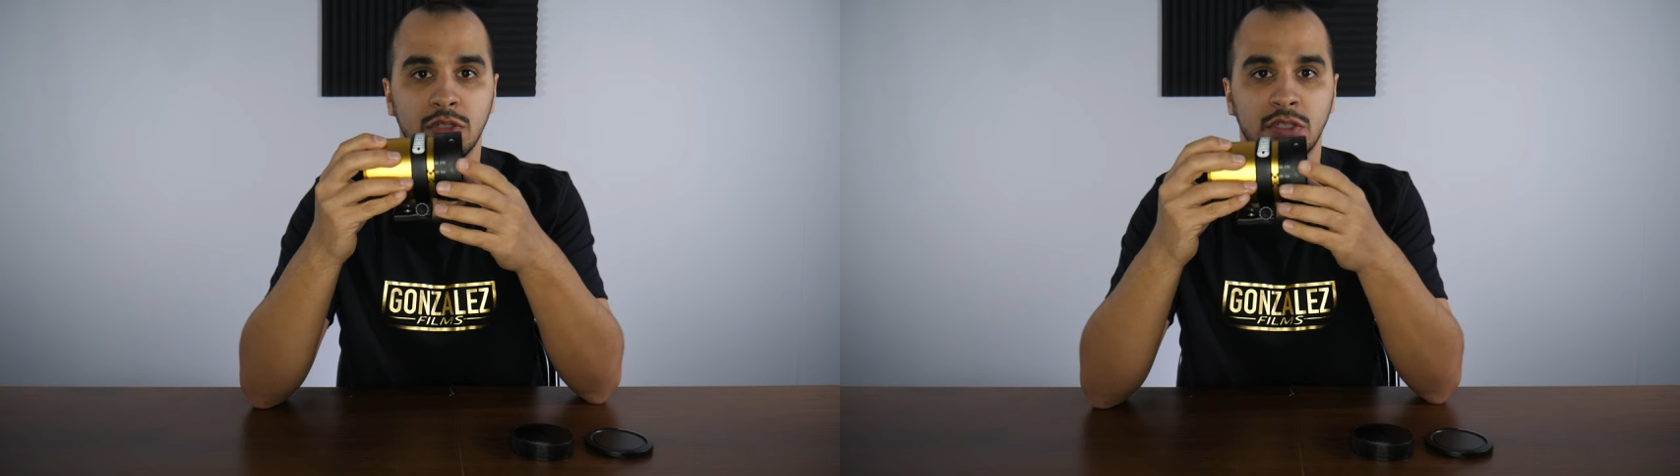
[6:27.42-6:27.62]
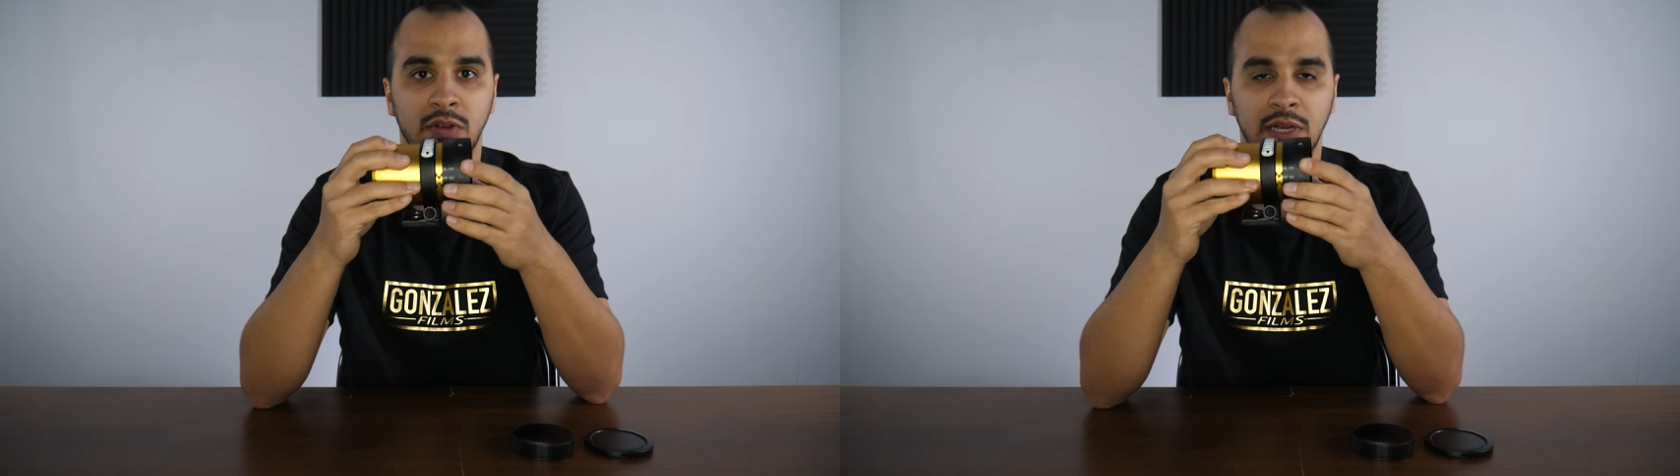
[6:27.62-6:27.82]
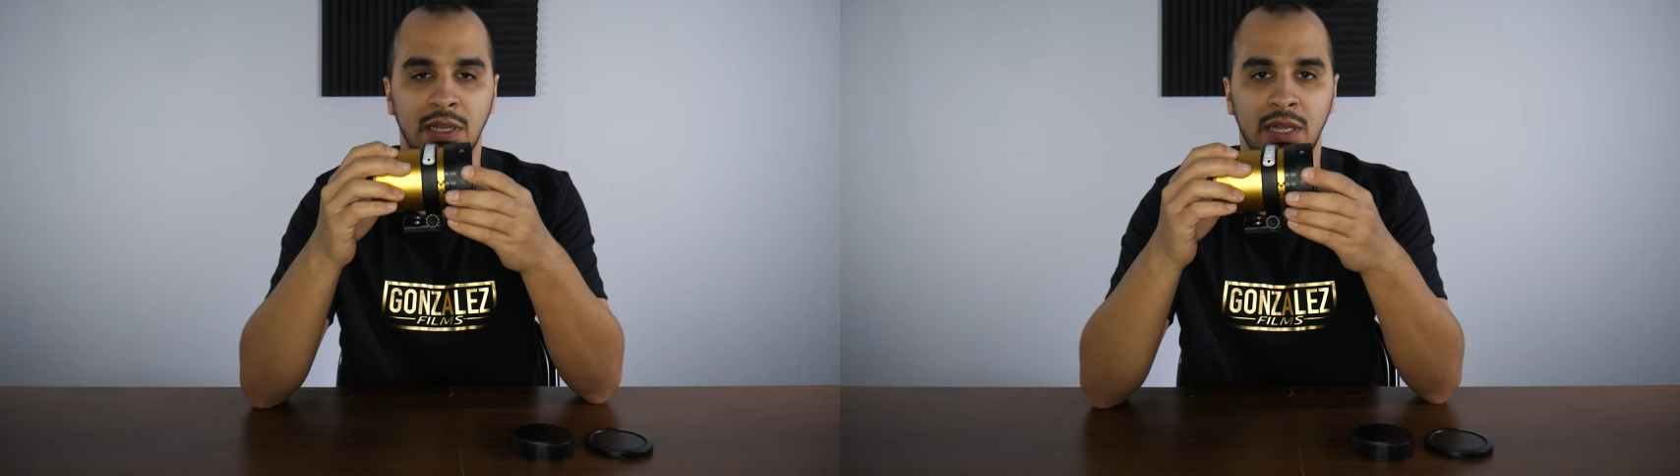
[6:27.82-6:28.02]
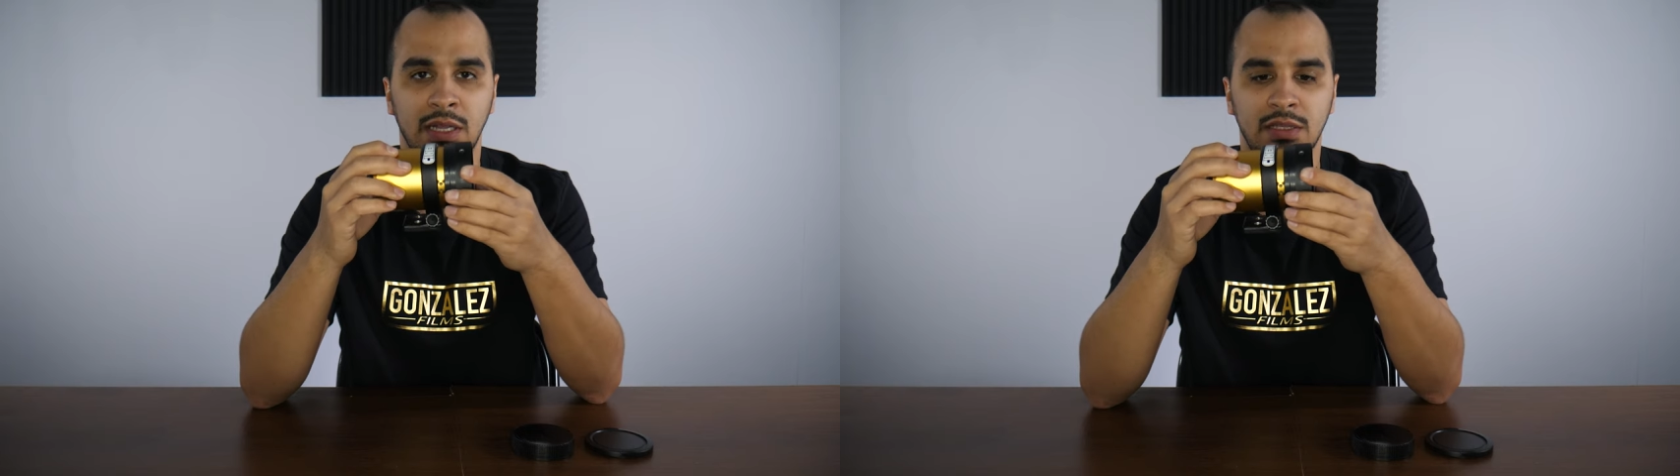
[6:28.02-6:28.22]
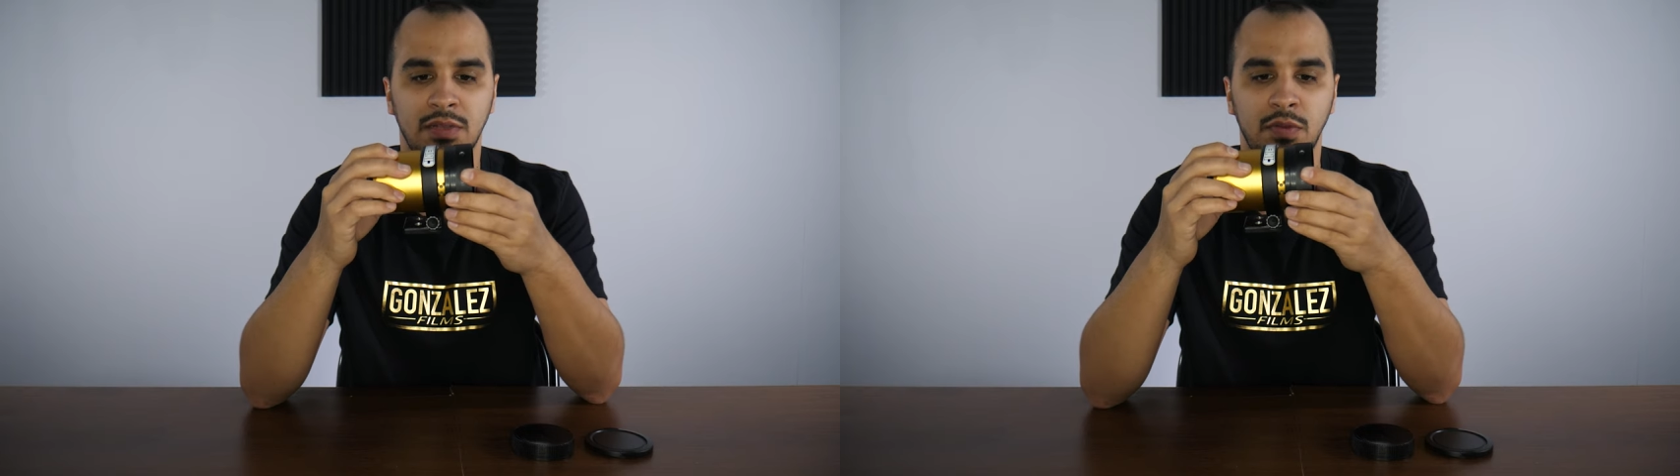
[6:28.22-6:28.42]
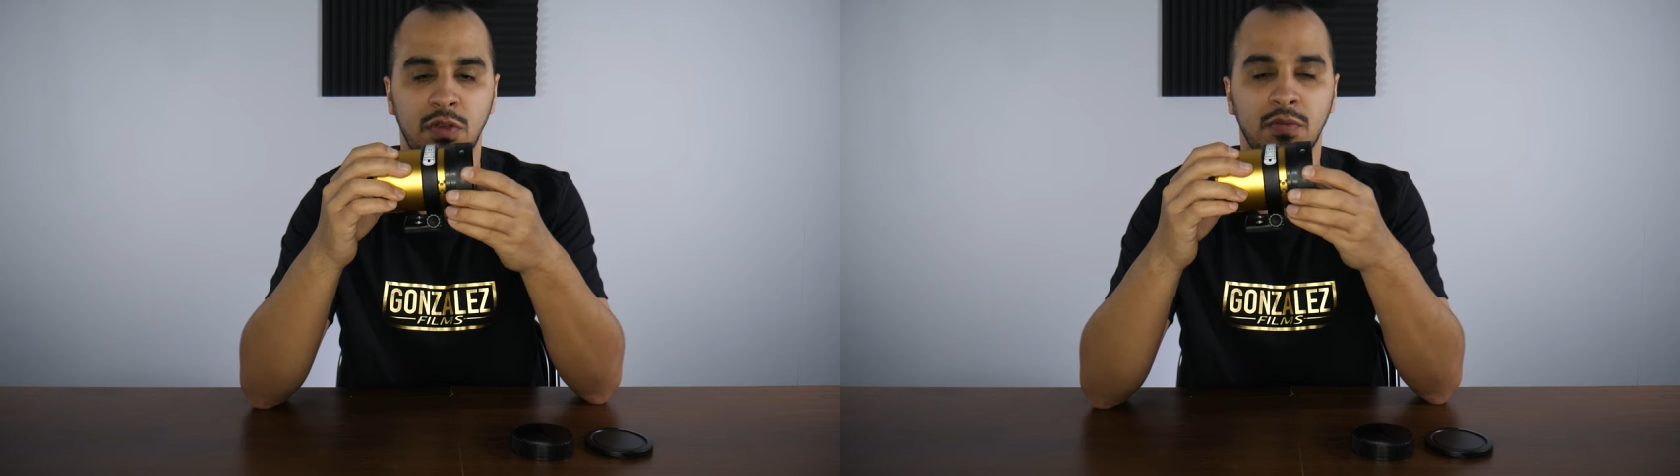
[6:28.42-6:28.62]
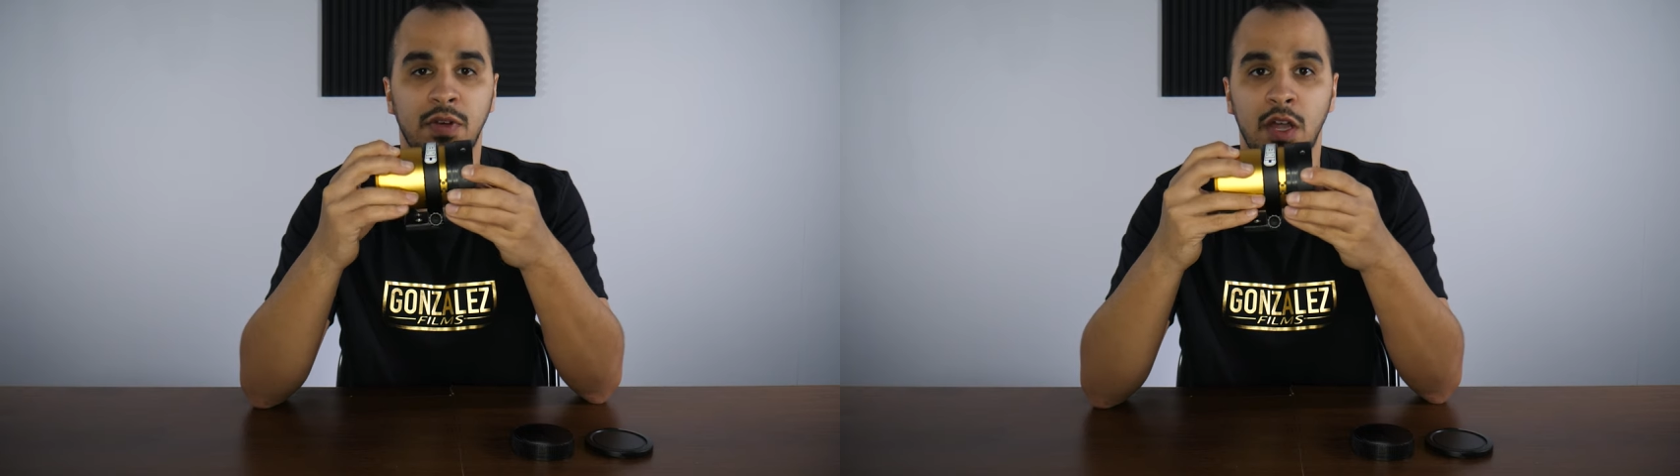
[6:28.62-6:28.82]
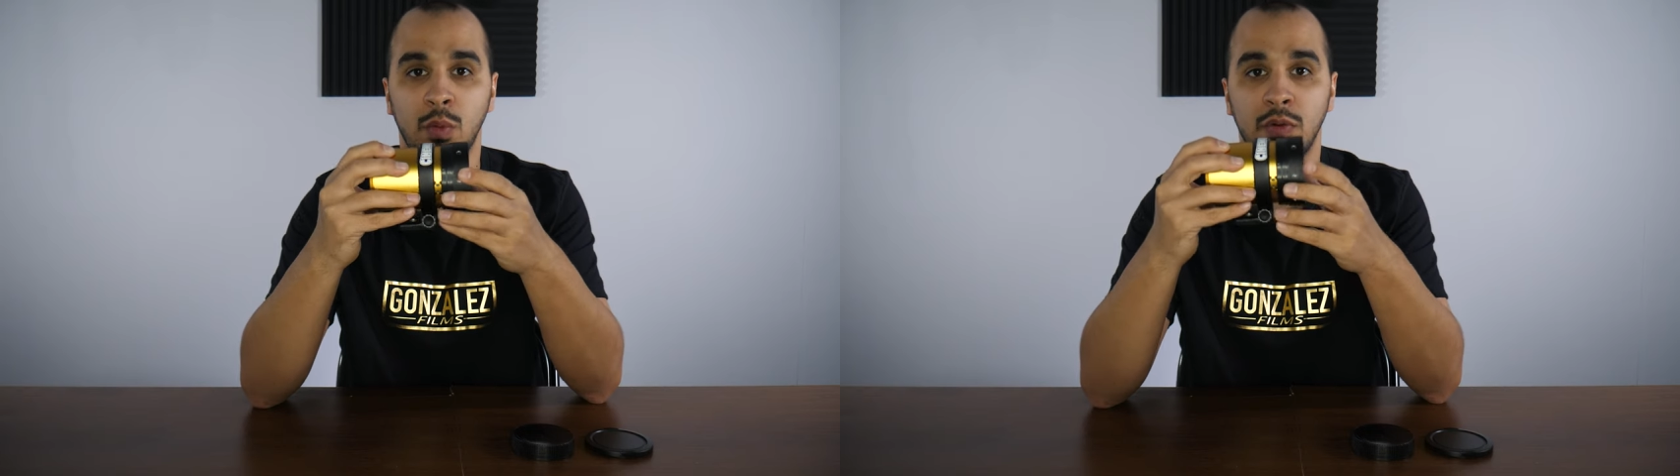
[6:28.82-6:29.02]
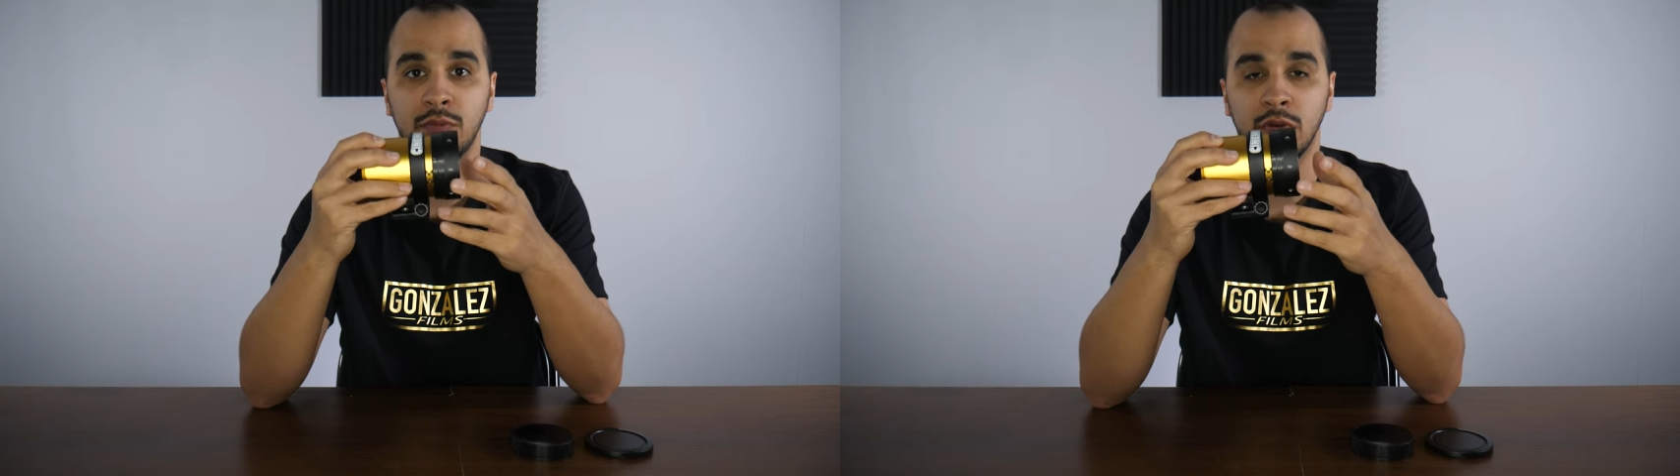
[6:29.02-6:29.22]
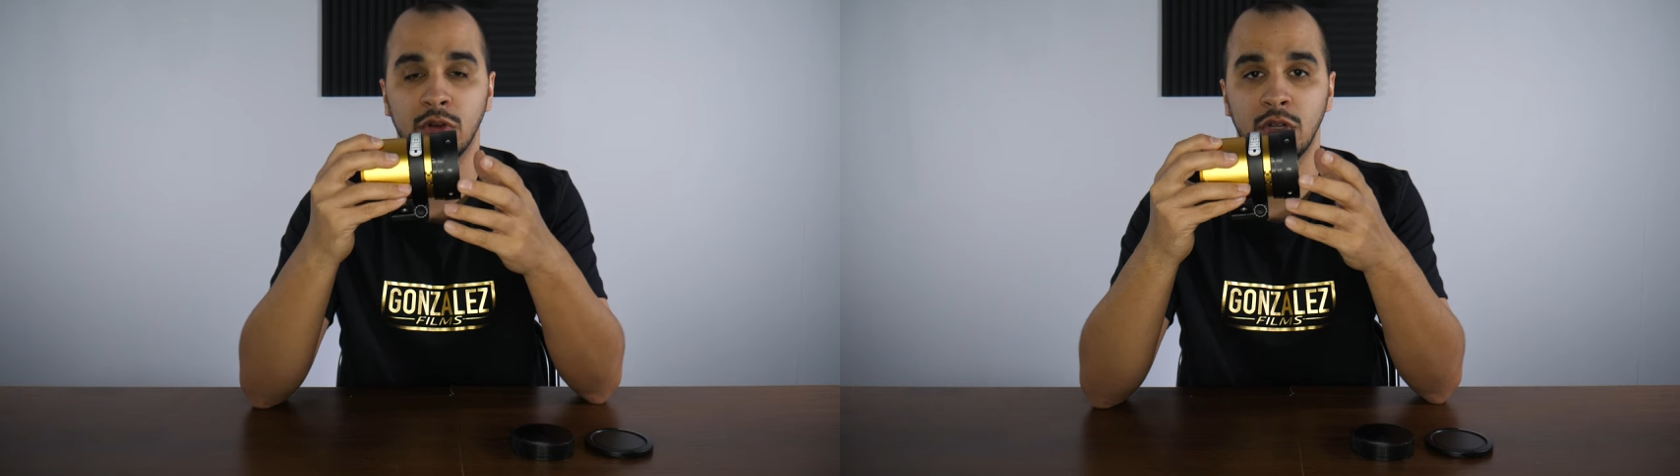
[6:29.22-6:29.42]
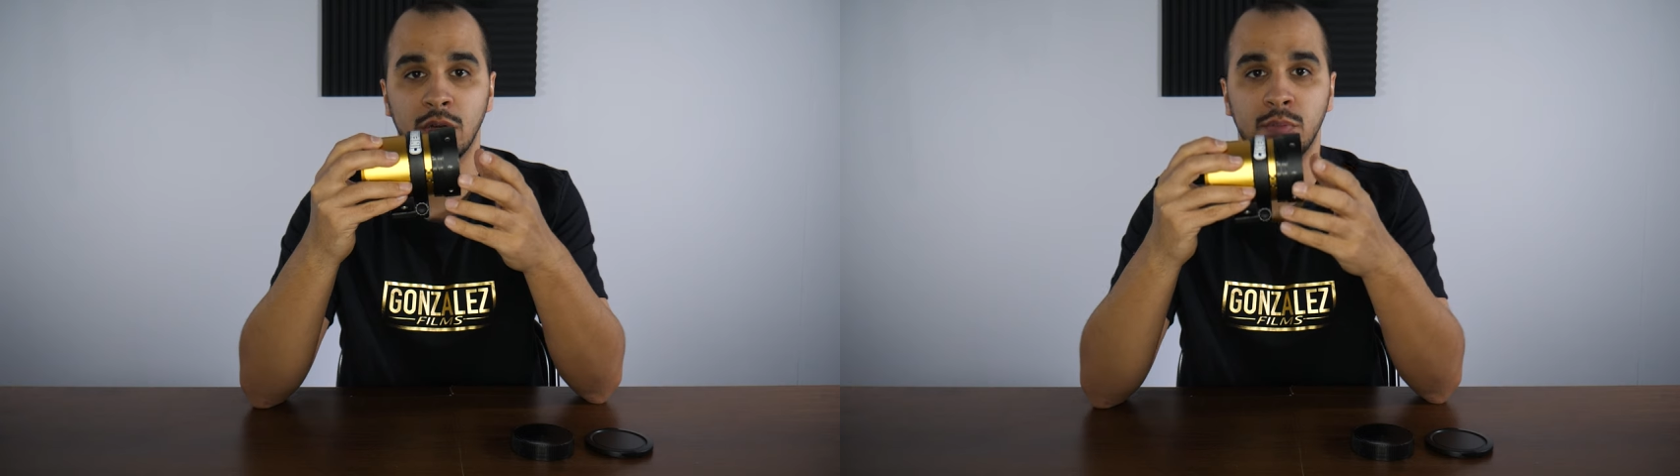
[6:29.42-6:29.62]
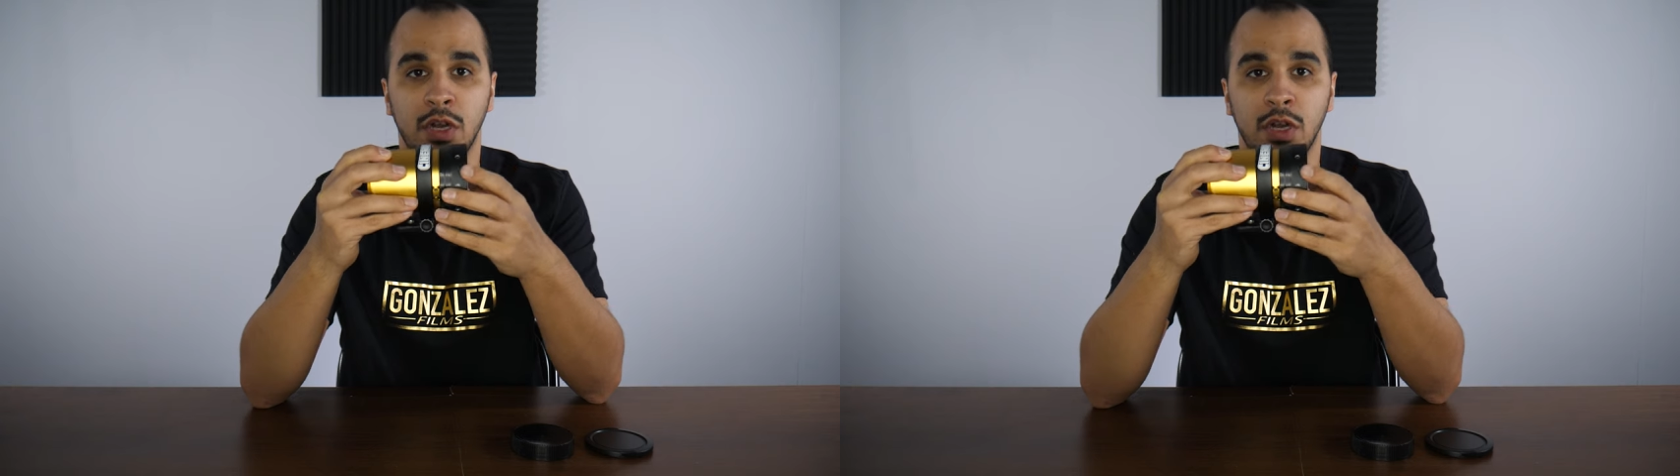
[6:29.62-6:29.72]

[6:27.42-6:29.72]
it's a great lens. If you can find one for a good